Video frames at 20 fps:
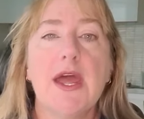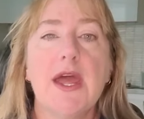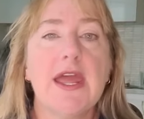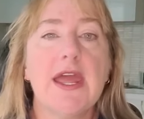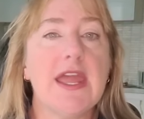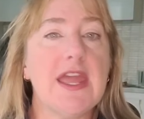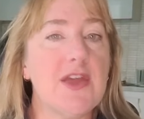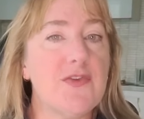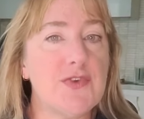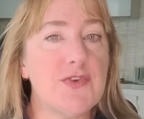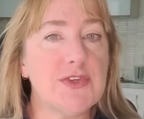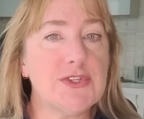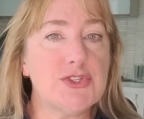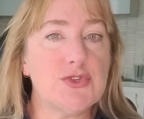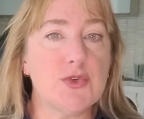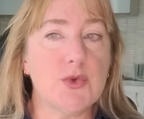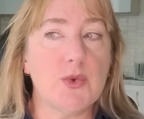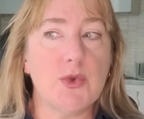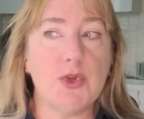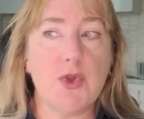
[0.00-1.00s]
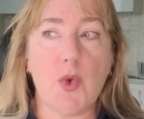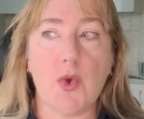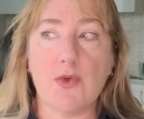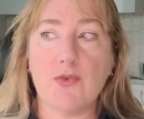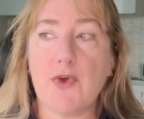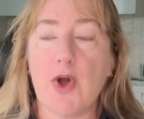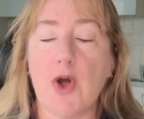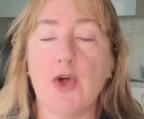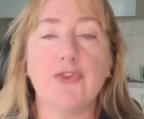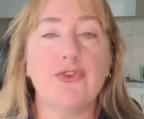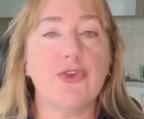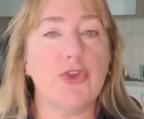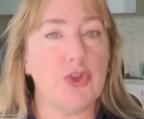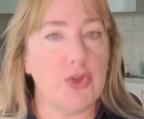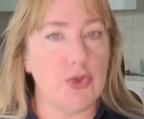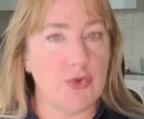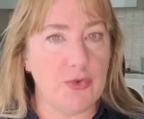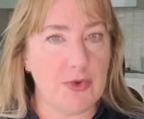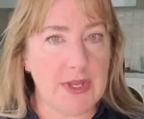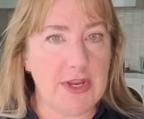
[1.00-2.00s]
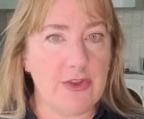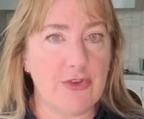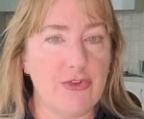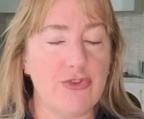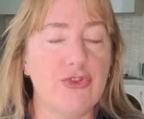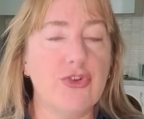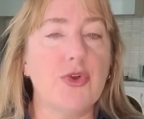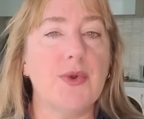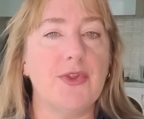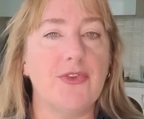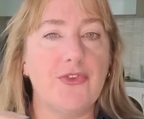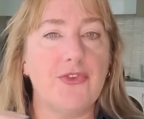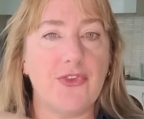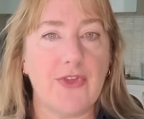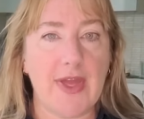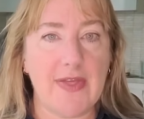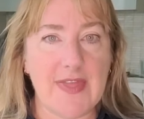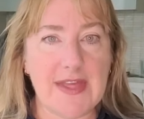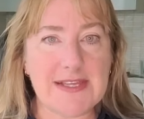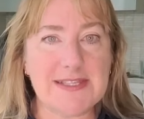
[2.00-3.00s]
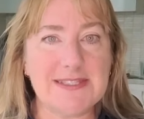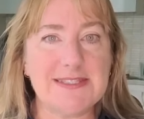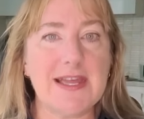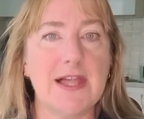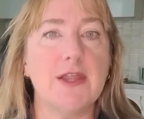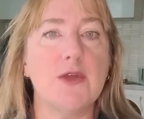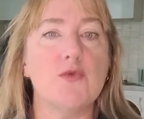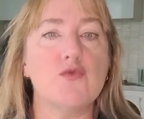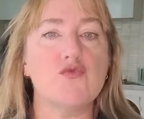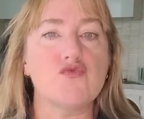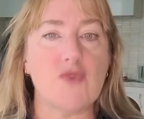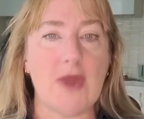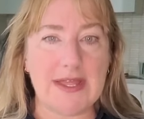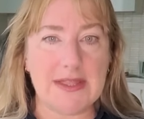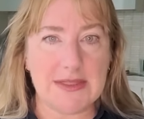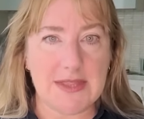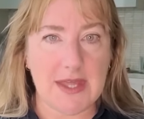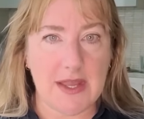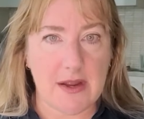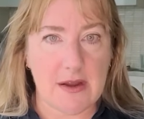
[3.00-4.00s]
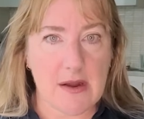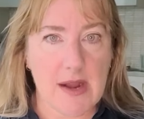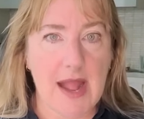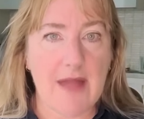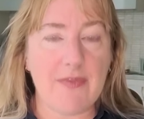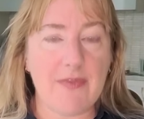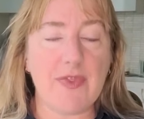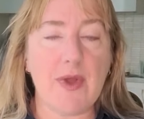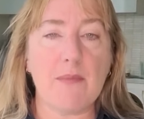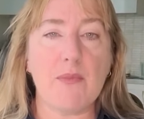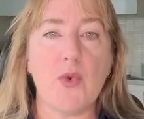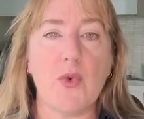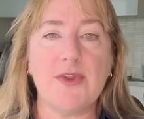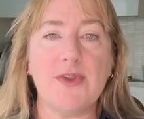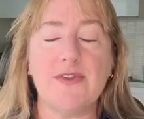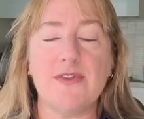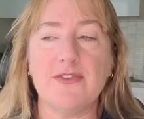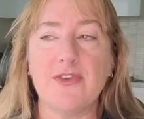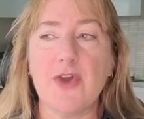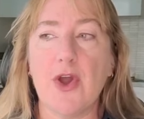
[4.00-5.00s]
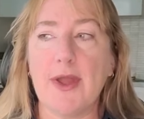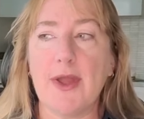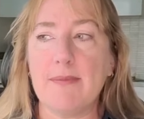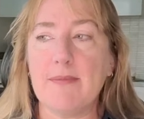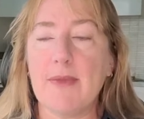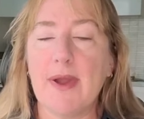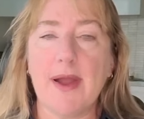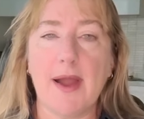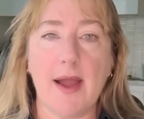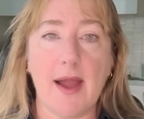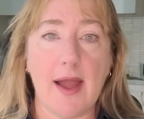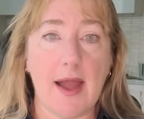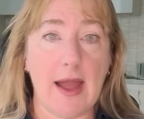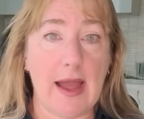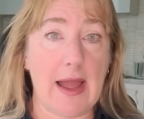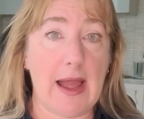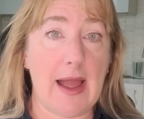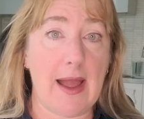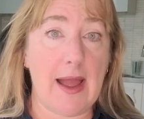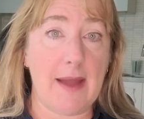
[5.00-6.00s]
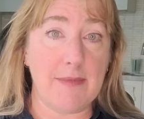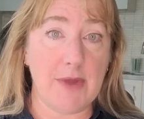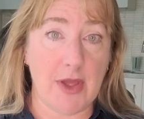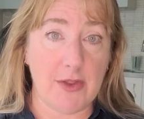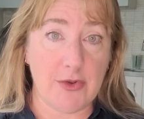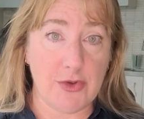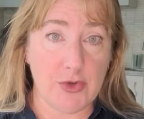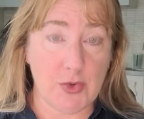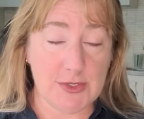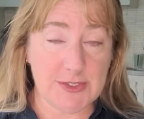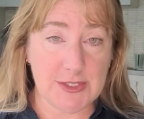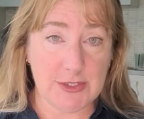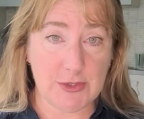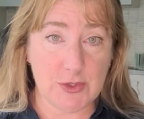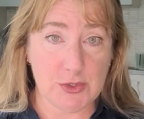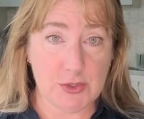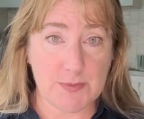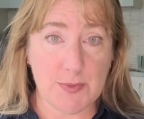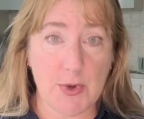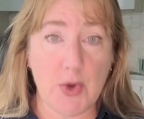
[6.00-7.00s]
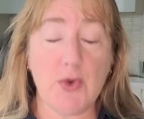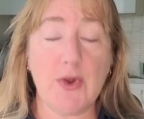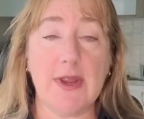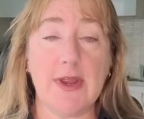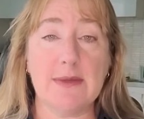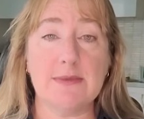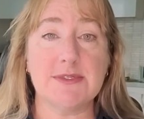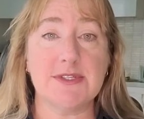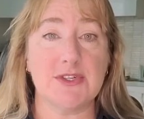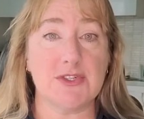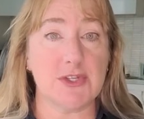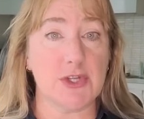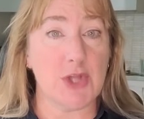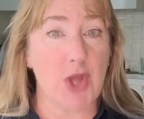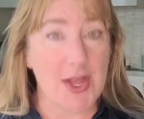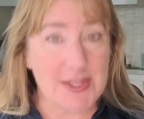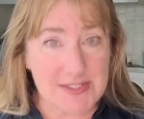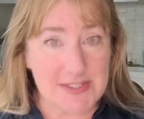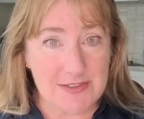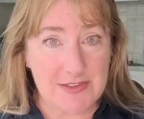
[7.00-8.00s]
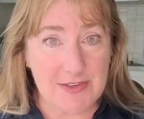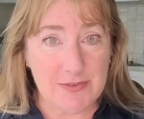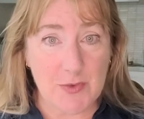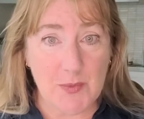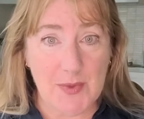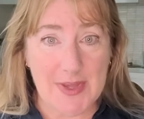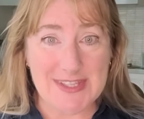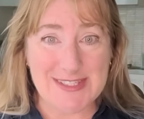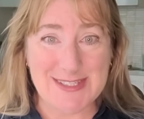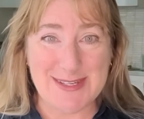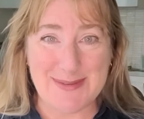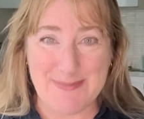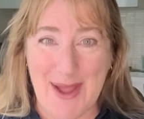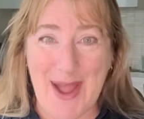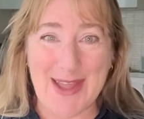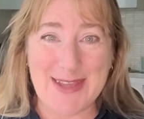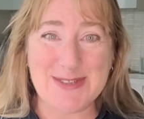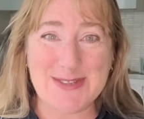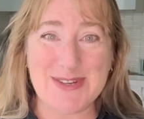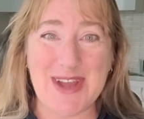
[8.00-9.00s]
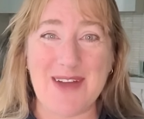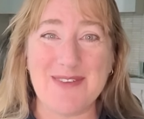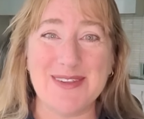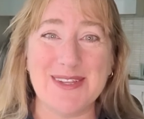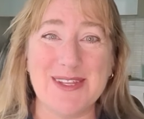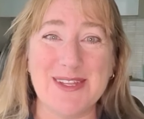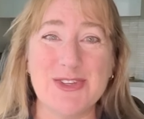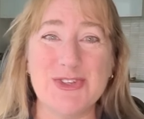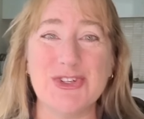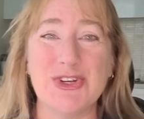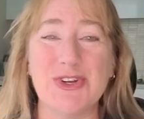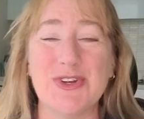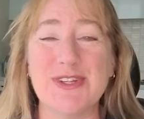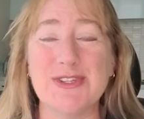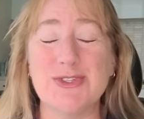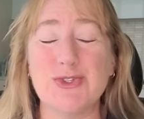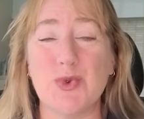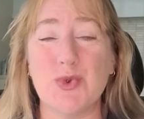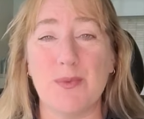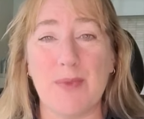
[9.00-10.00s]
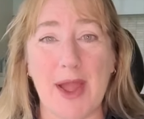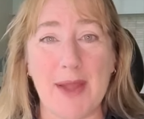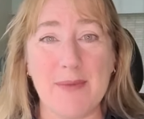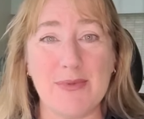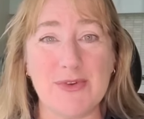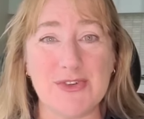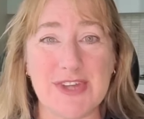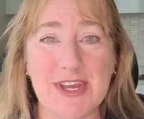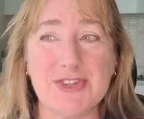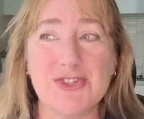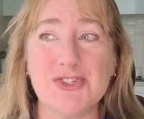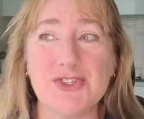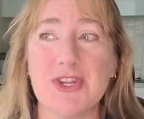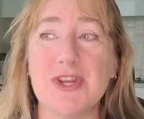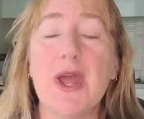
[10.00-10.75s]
If it's through your fault, you need insurance, and they sell it right there at that point in time. I'm not endorsing those programs. There's lots of different ways to buy travel insurance or buy protection,